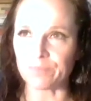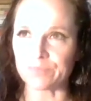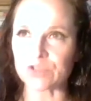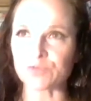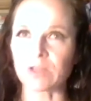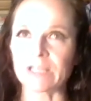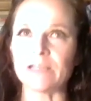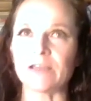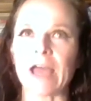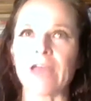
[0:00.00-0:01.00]
just
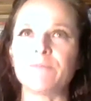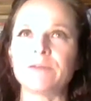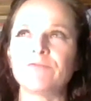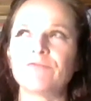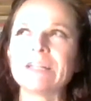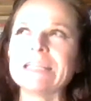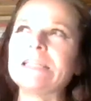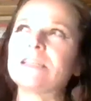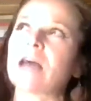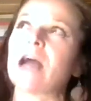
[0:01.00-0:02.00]
really, I have been really
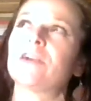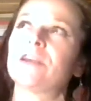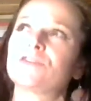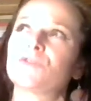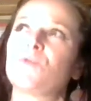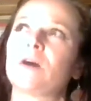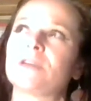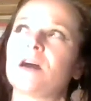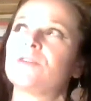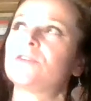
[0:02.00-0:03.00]
desiring to want
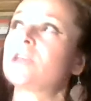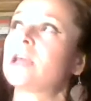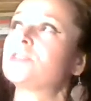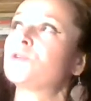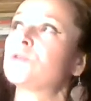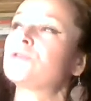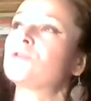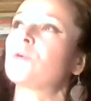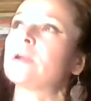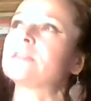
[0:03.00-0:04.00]
to understand sort of the
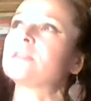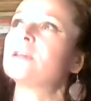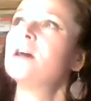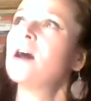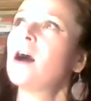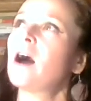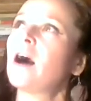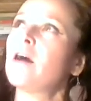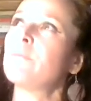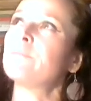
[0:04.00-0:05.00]
stories
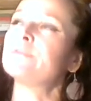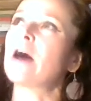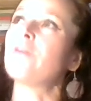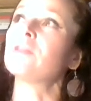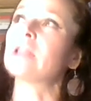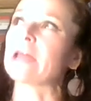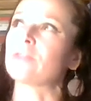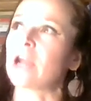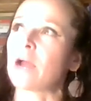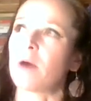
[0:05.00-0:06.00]
of the
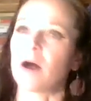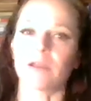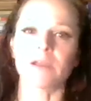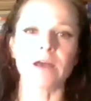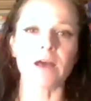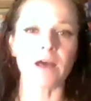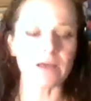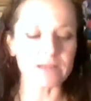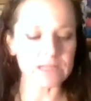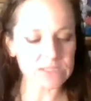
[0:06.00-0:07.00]
land that I'm on.
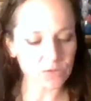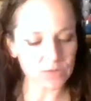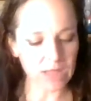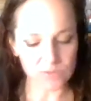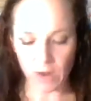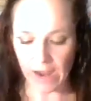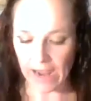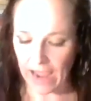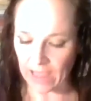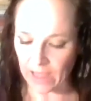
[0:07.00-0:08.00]
And so that's why
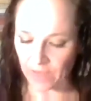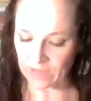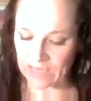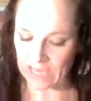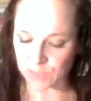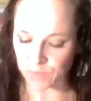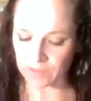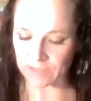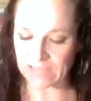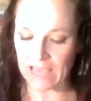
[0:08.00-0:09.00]
I have engaged with
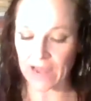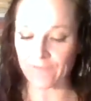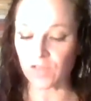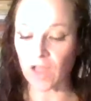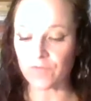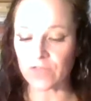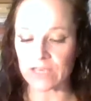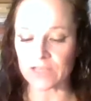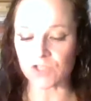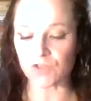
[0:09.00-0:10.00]
this. And I've loved the
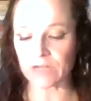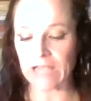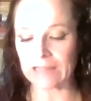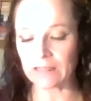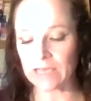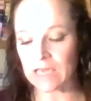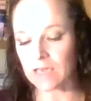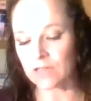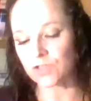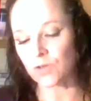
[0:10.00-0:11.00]
history and
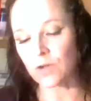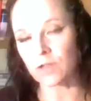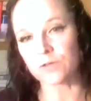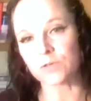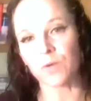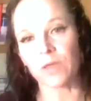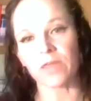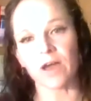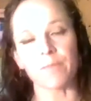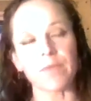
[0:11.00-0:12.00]
linking it so close
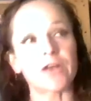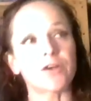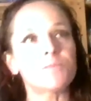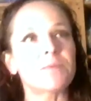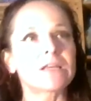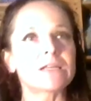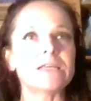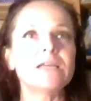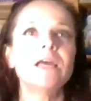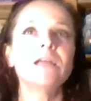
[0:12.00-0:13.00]
with, and her
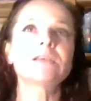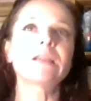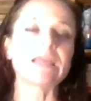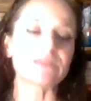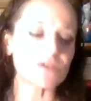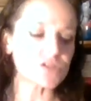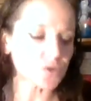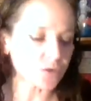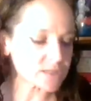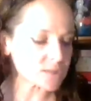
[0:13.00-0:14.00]
ability to link these
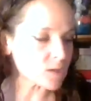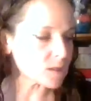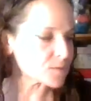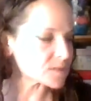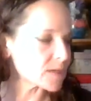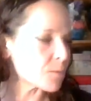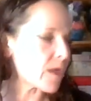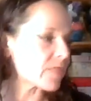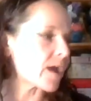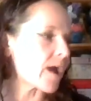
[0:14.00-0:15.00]
stories so closely
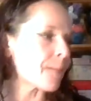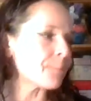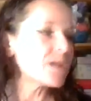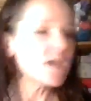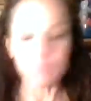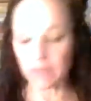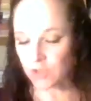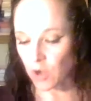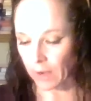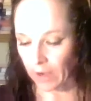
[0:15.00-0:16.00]
with
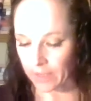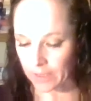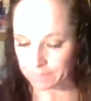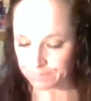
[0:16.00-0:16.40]
Mesoamerica.